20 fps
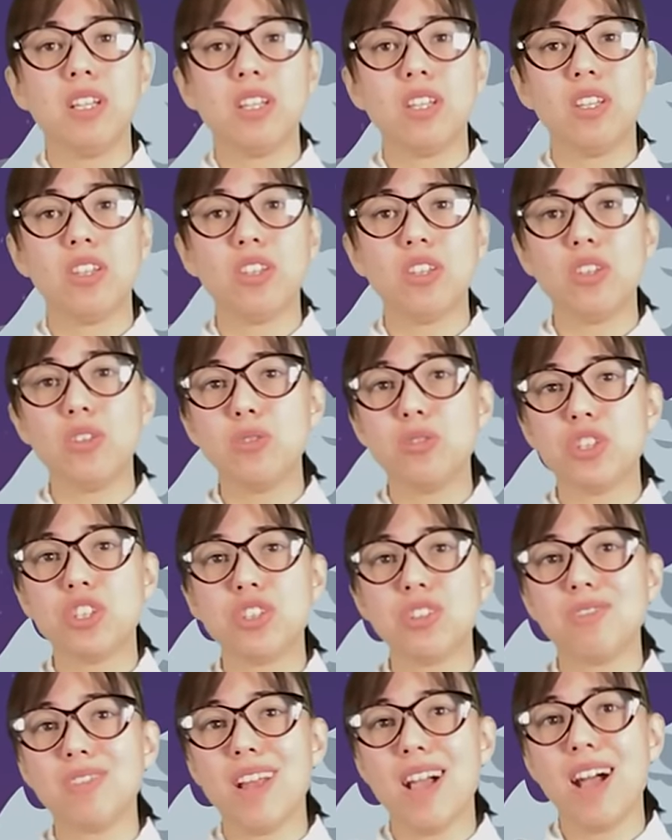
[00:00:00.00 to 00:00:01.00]
you
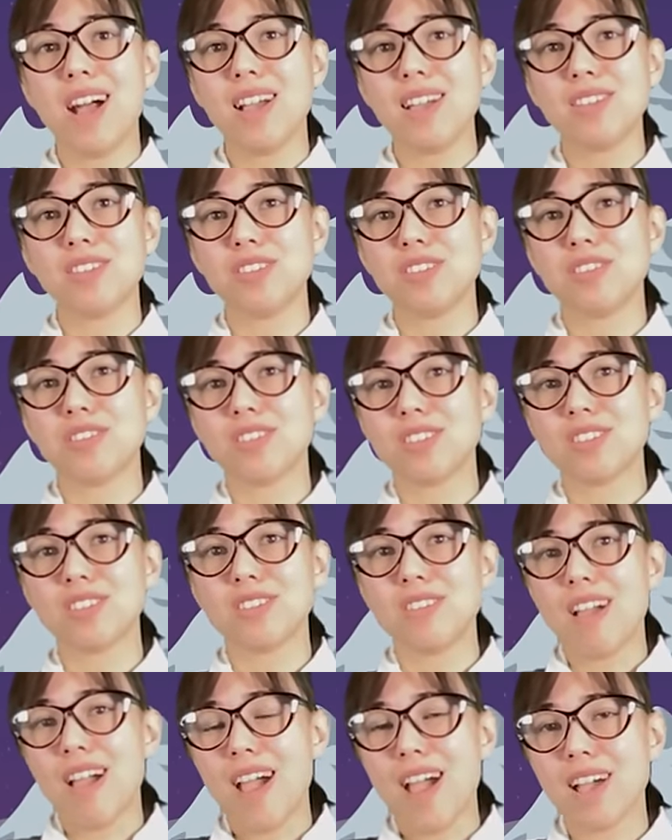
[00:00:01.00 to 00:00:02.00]
should either just
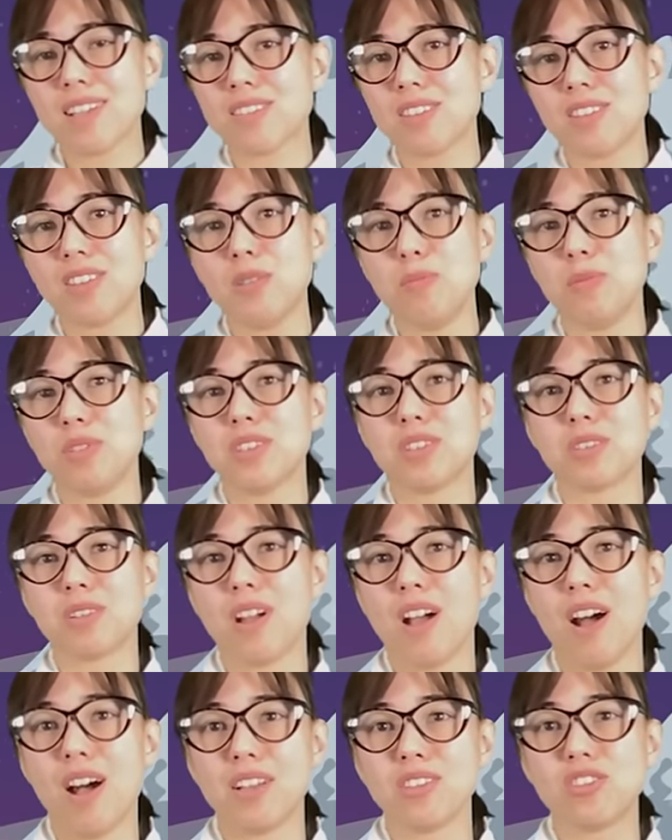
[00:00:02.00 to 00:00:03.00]
ask them what their
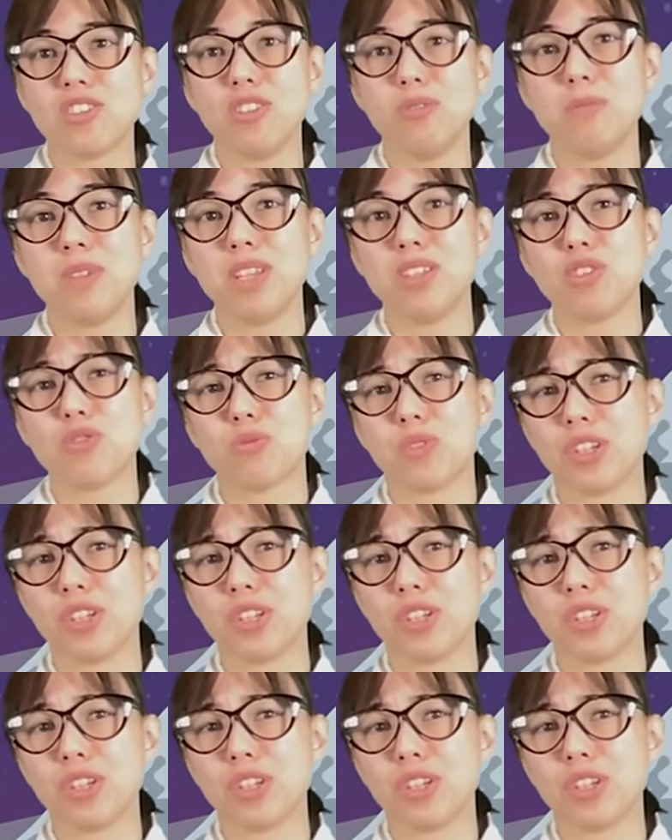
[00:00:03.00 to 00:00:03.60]
costume is,